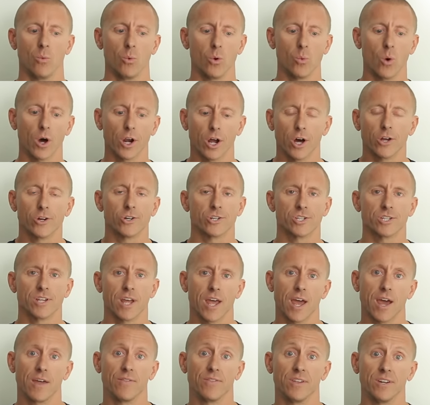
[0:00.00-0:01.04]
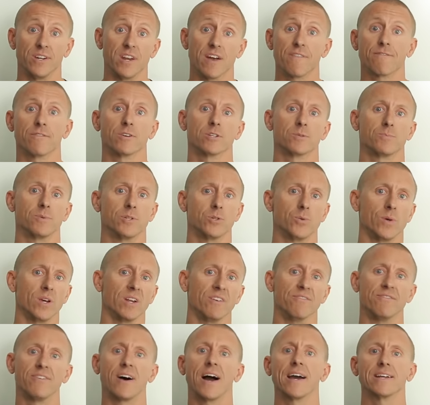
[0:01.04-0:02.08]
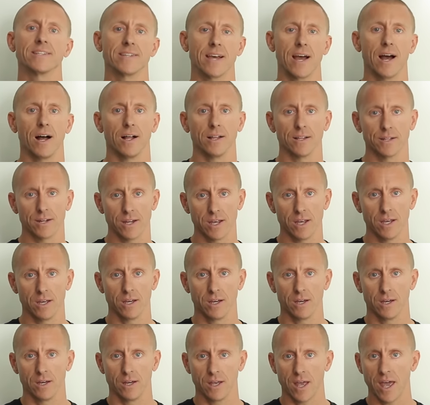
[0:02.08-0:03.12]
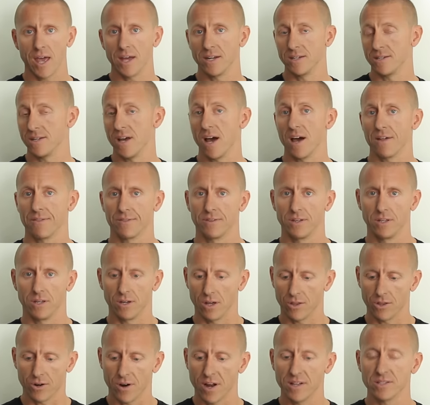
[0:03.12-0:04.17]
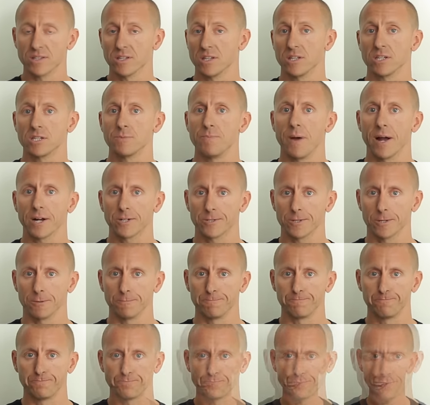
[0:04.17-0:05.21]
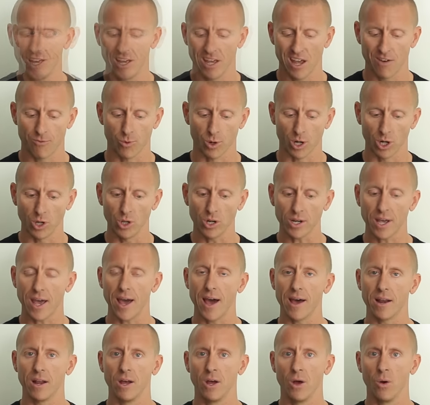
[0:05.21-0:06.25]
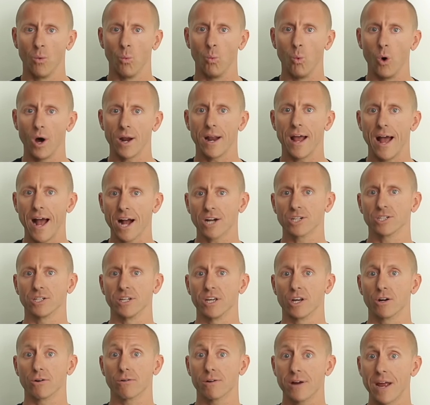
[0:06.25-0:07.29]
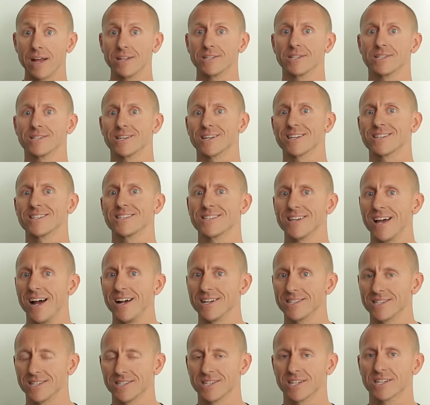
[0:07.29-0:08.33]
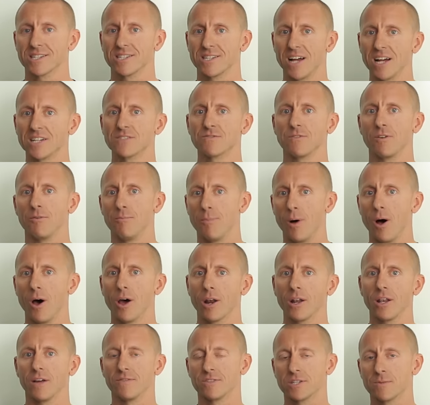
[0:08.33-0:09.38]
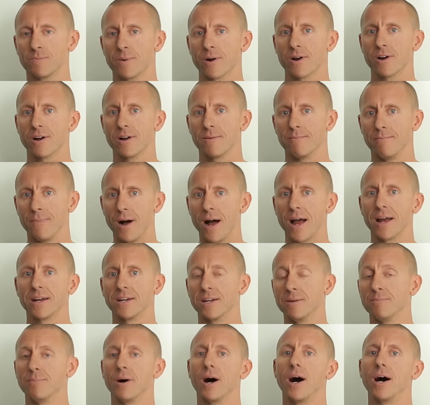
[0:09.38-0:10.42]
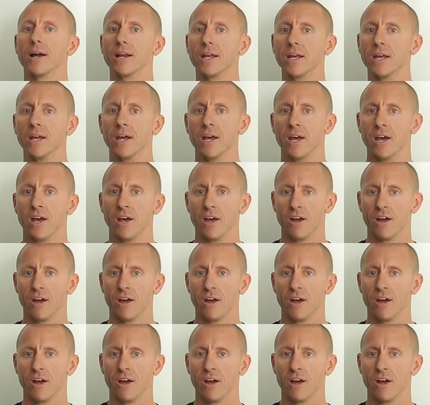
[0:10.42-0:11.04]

we want to understand the difference between vitality and death, the other ends of the spectrum. If we're to look at what actually creates success, a successful model of spirit, mind, and body